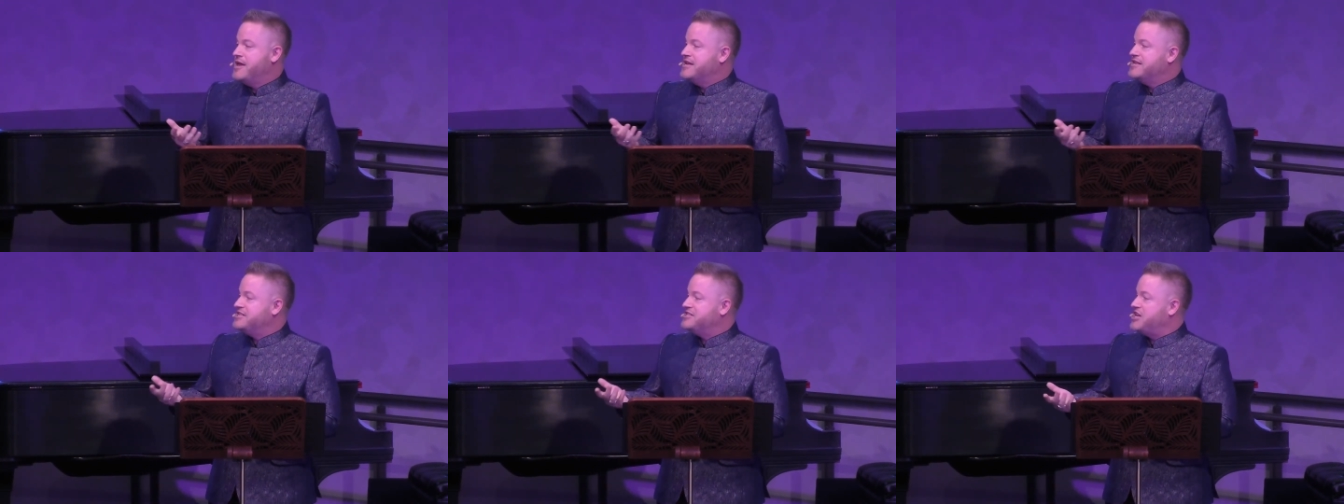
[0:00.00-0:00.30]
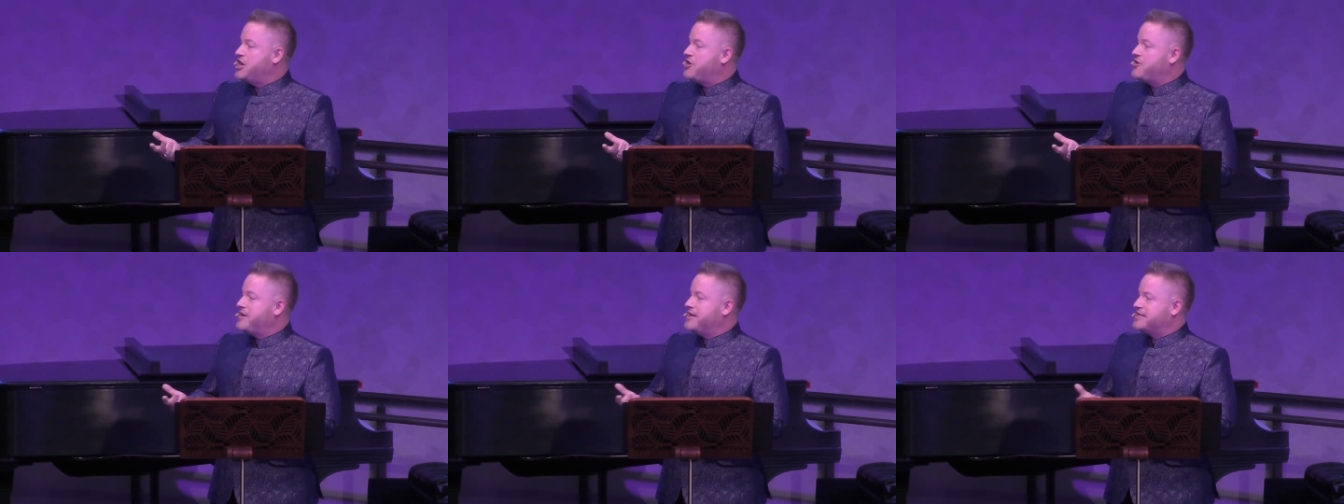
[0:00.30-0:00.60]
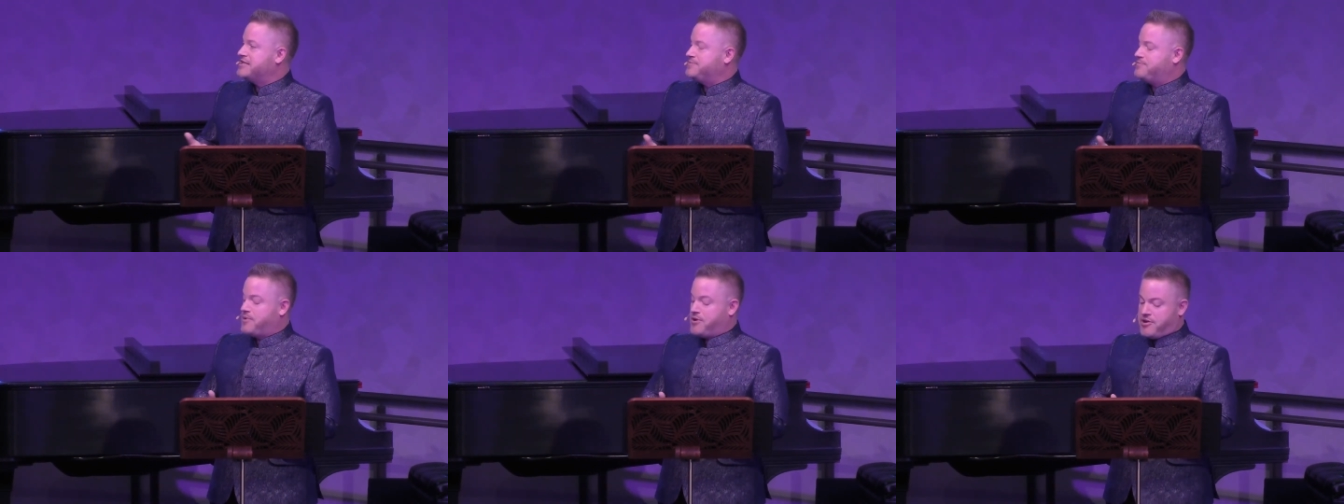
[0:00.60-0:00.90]
shared
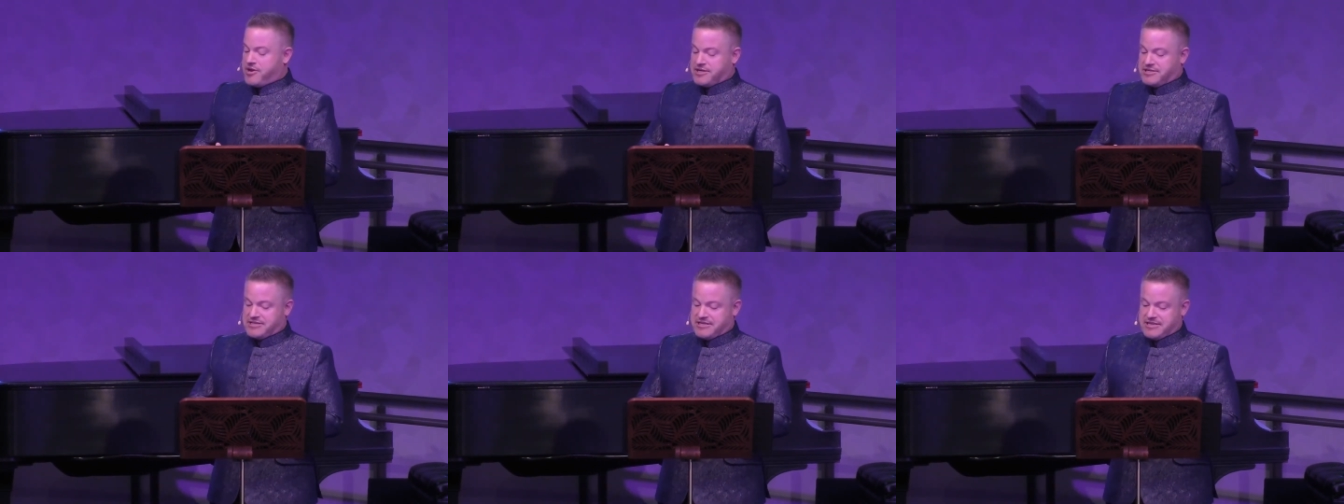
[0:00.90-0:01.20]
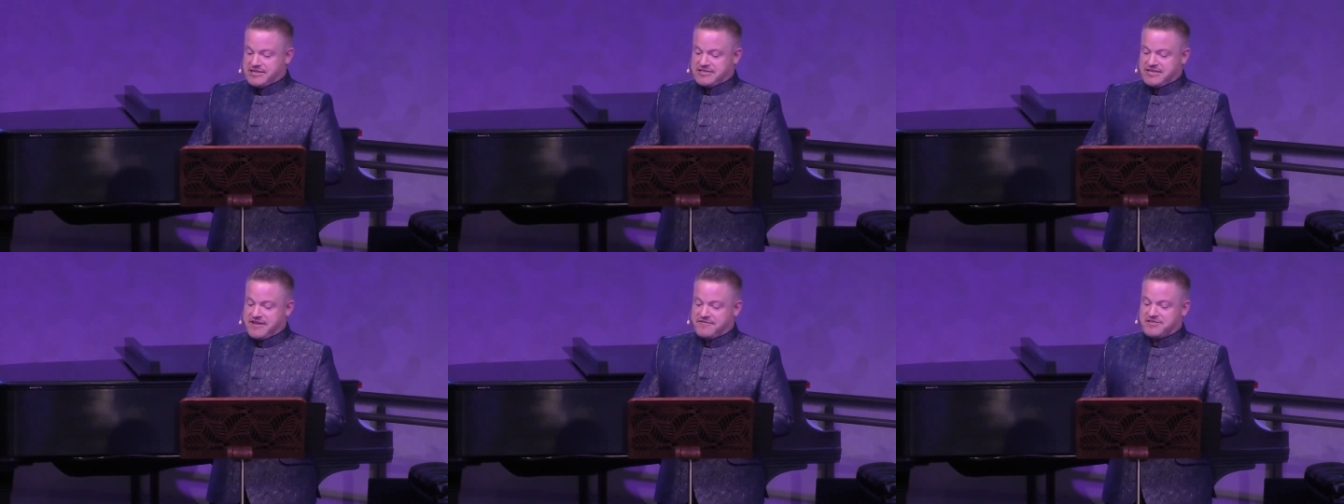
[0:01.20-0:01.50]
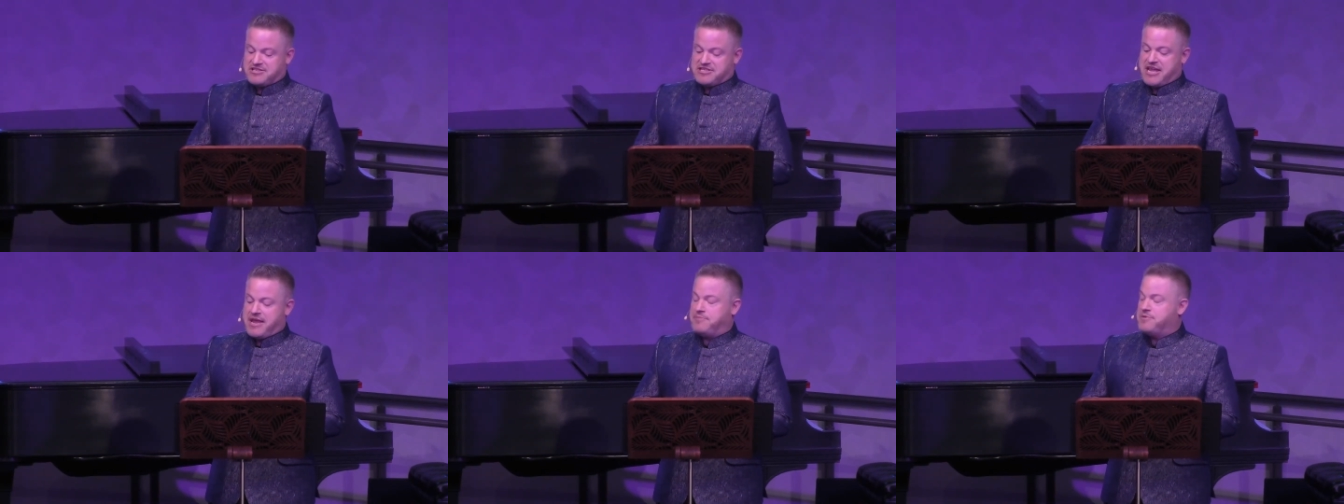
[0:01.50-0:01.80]
experiences have
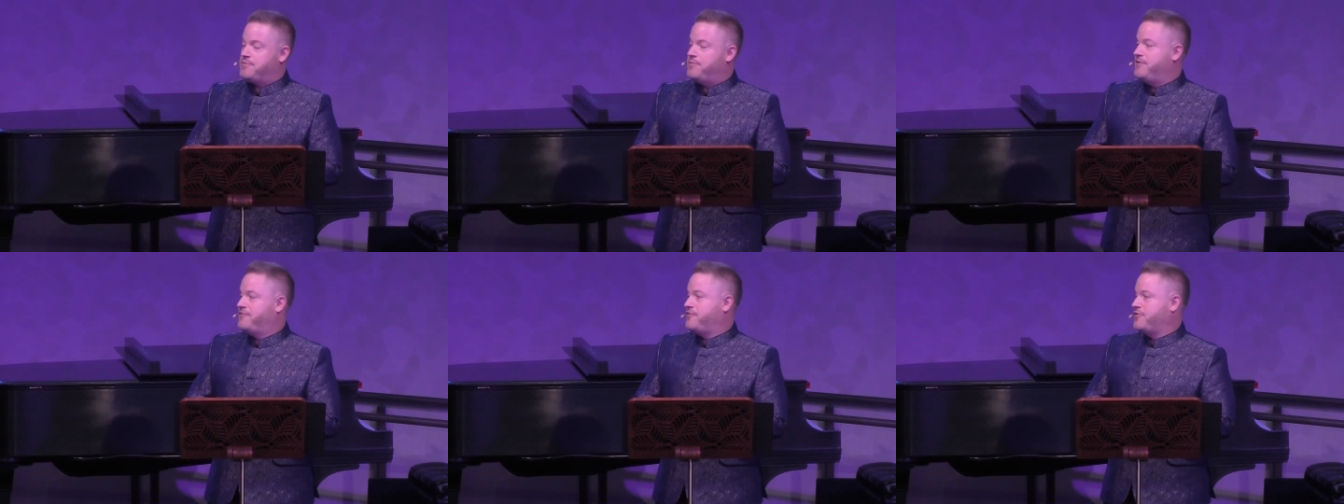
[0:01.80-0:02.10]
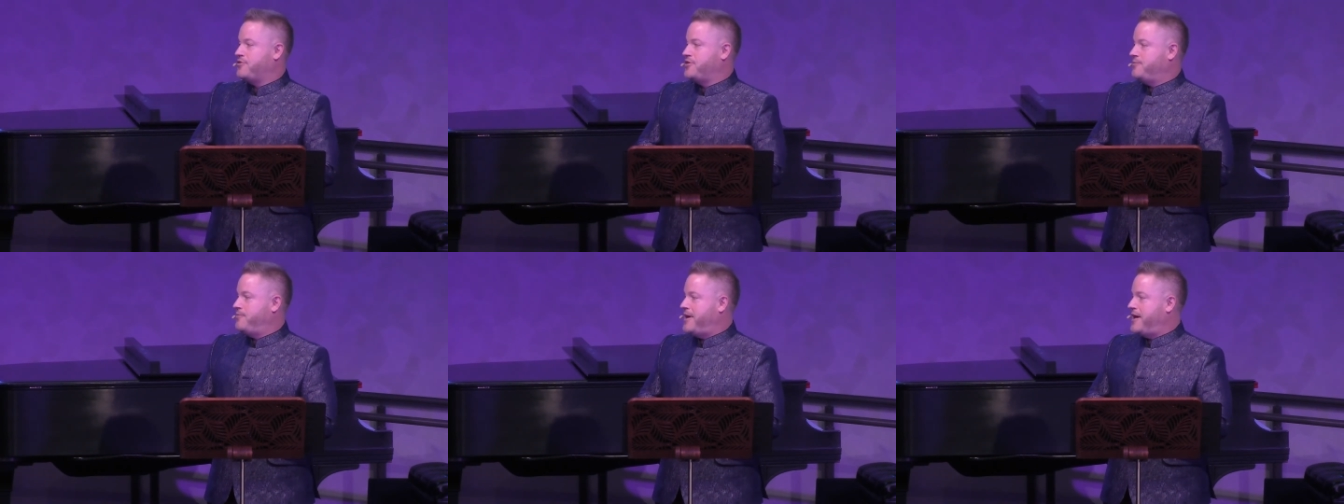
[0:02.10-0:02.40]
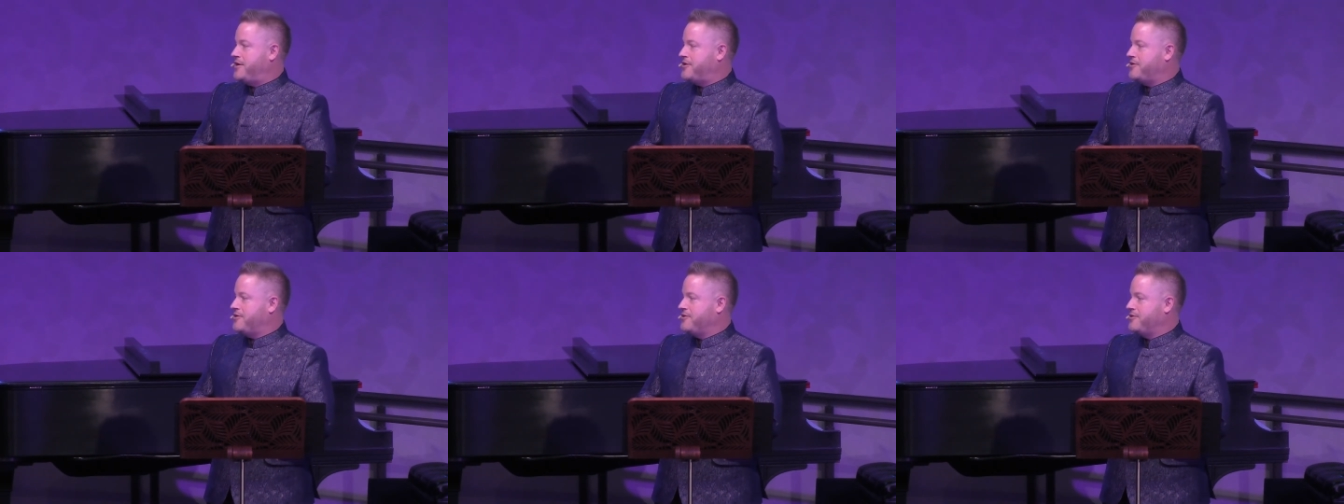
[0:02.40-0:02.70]
shaped me for the
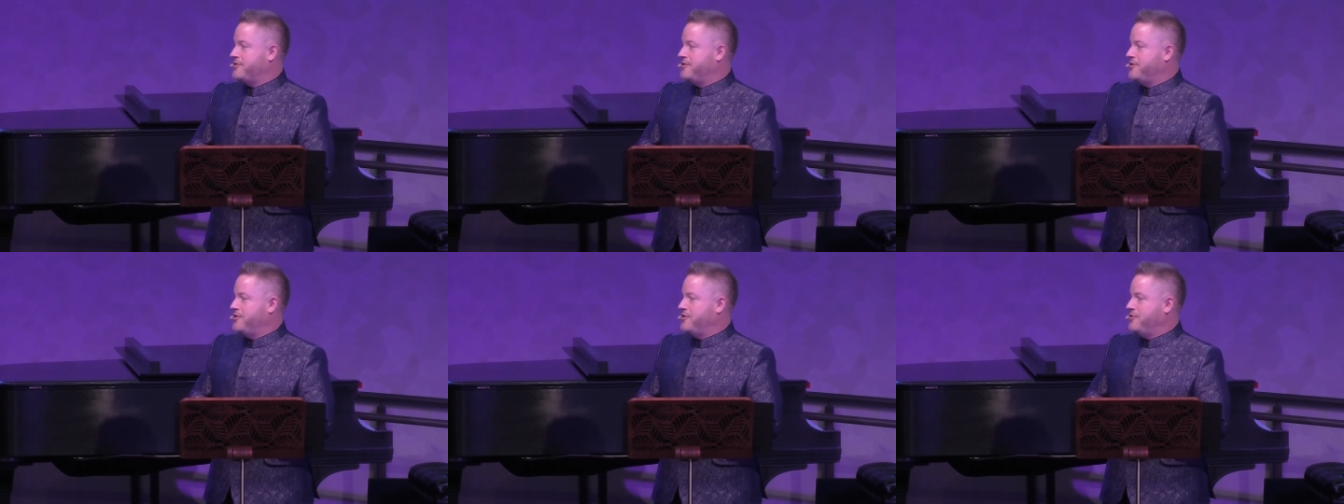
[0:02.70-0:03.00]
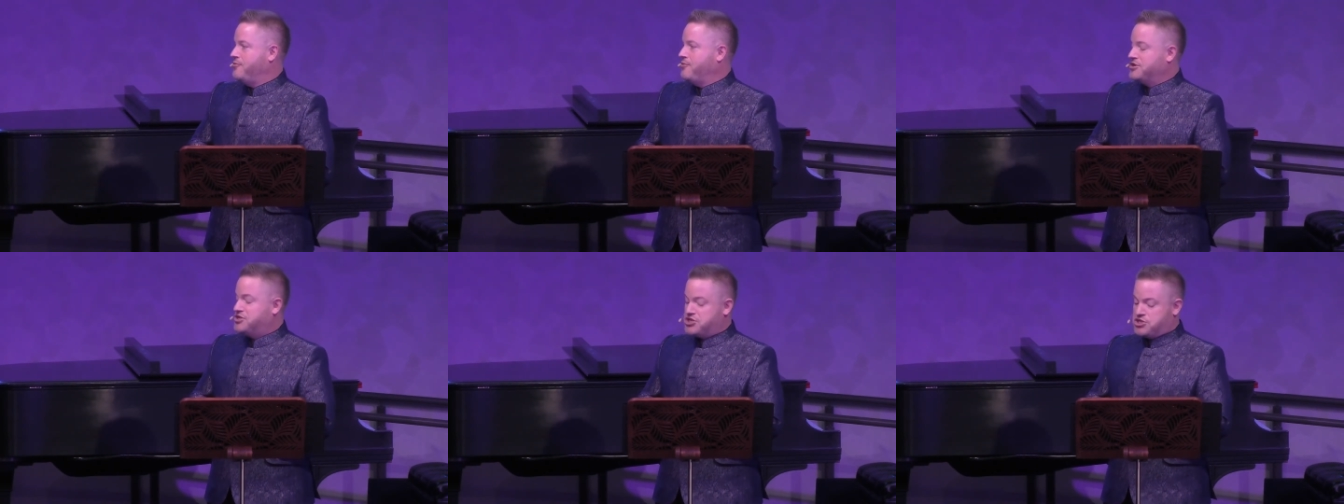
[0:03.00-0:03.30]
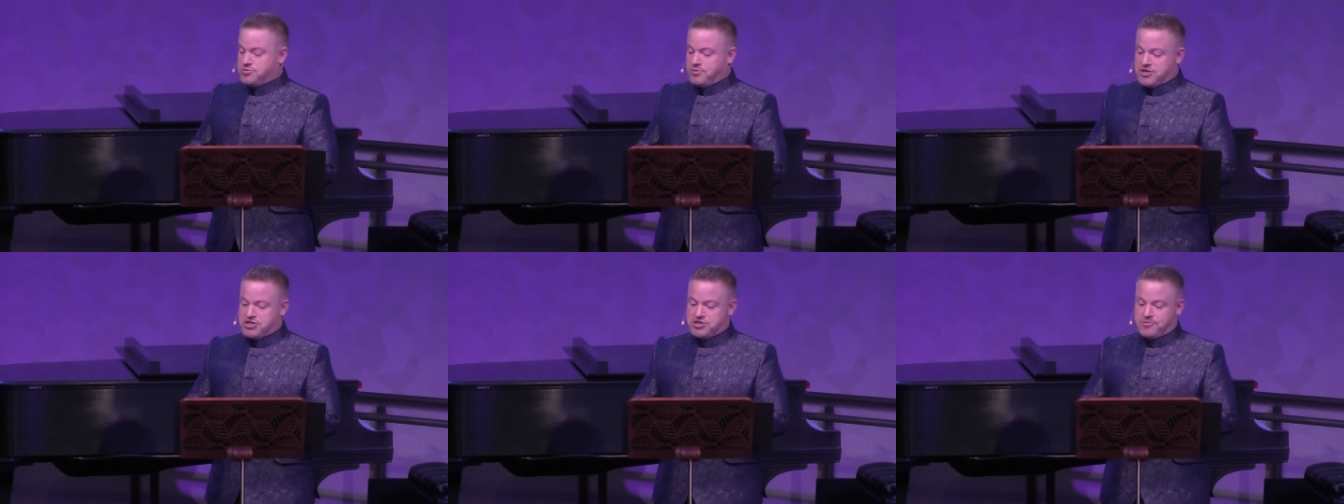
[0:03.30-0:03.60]
better, which
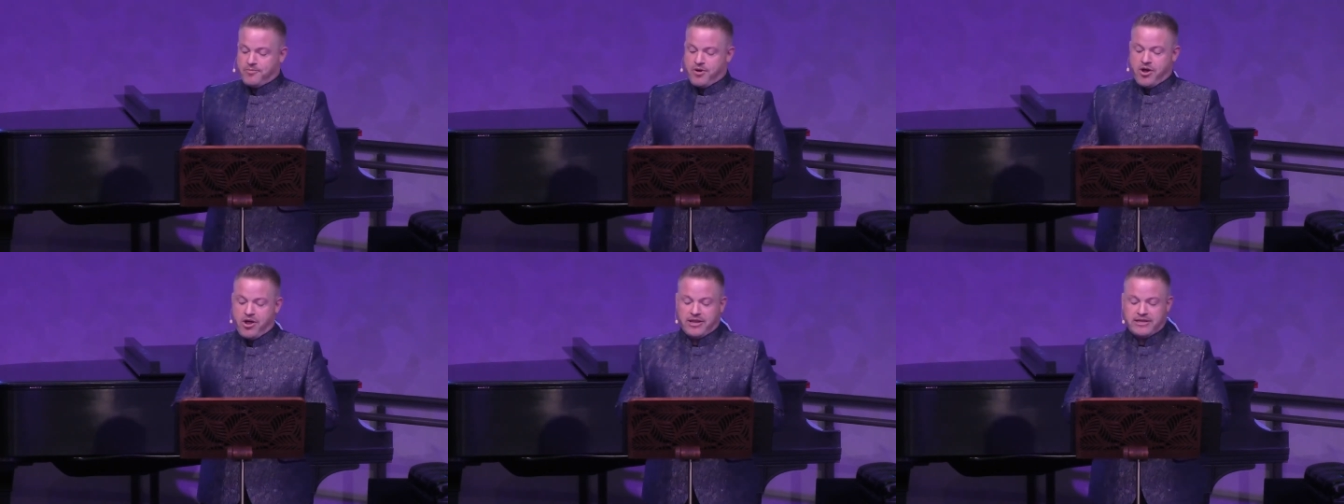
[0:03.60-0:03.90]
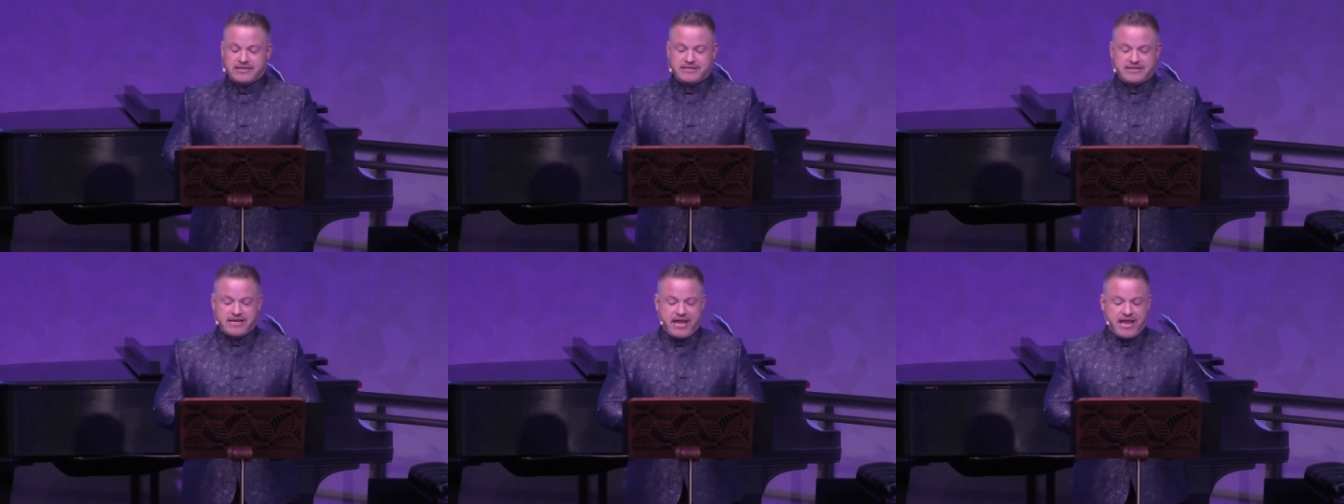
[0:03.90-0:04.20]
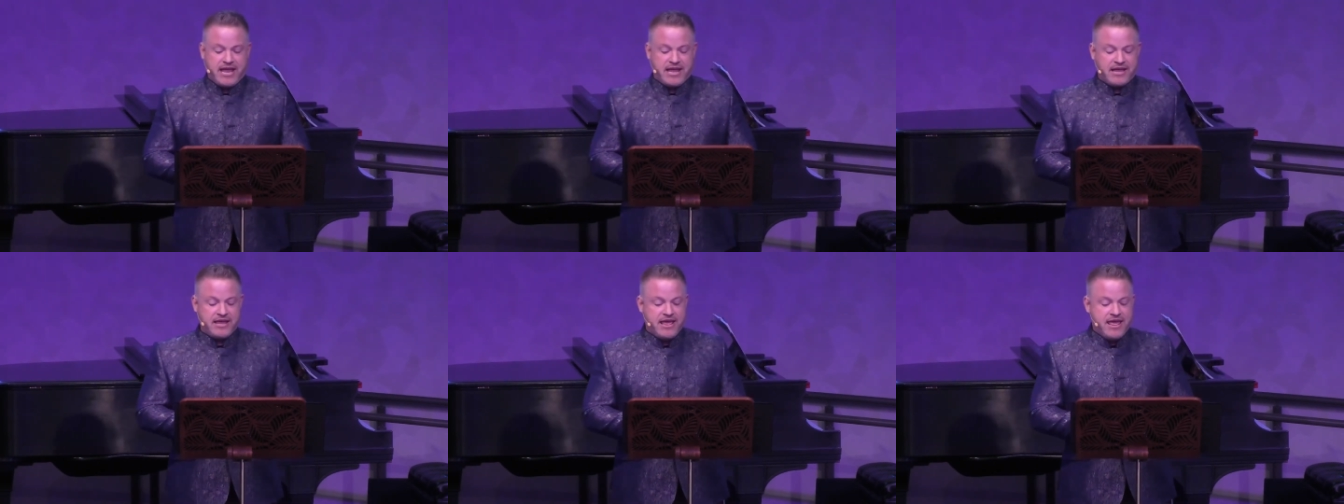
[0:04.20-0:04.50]
is what Jamal is
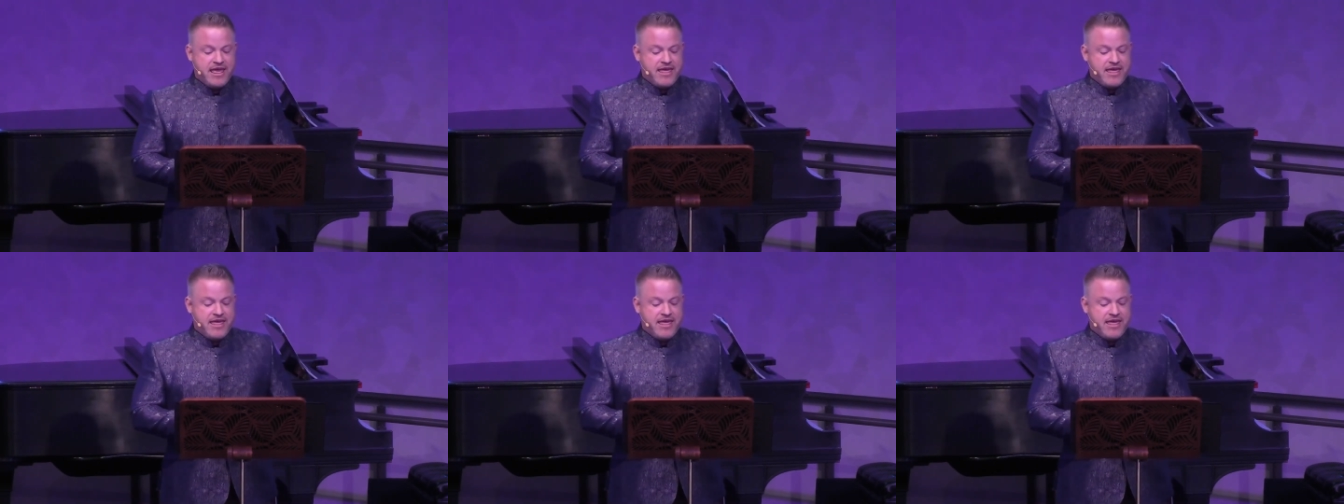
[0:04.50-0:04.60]
saying.